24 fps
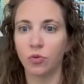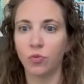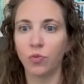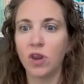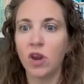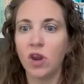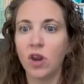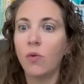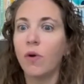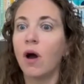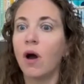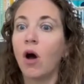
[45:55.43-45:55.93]
We
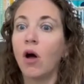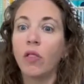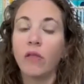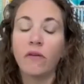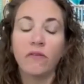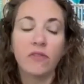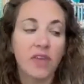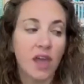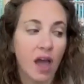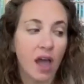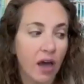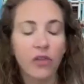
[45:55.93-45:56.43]
don't want all
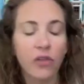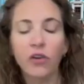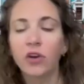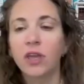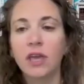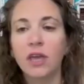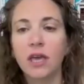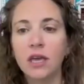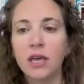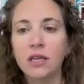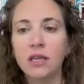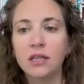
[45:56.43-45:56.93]
of the other
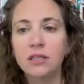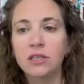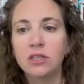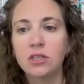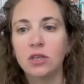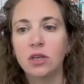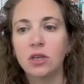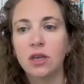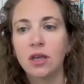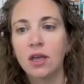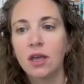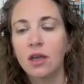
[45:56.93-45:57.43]
kids
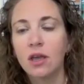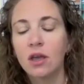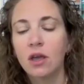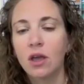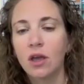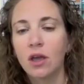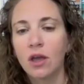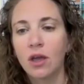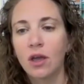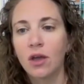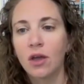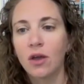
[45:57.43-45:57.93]

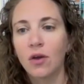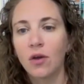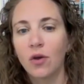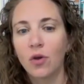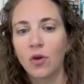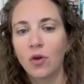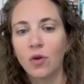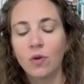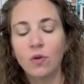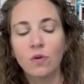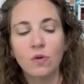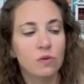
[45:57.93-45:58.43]

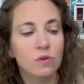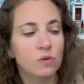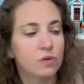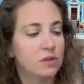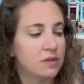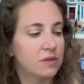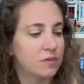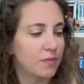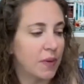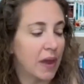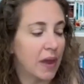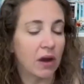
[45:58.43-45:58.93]

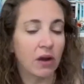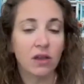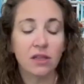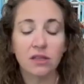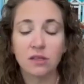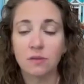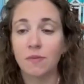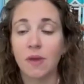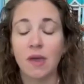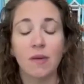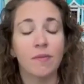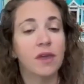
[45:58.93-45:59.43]
whose
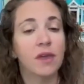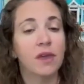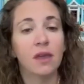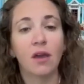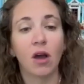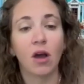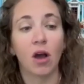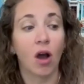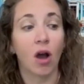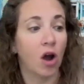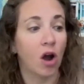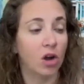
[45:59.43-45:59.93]
parents
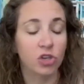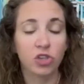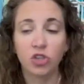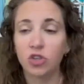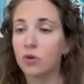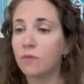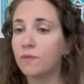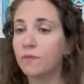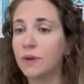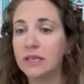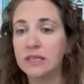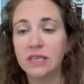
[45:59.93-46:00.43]
maybe are
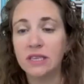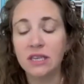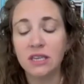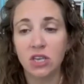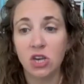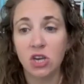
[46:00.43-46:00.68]
too busy to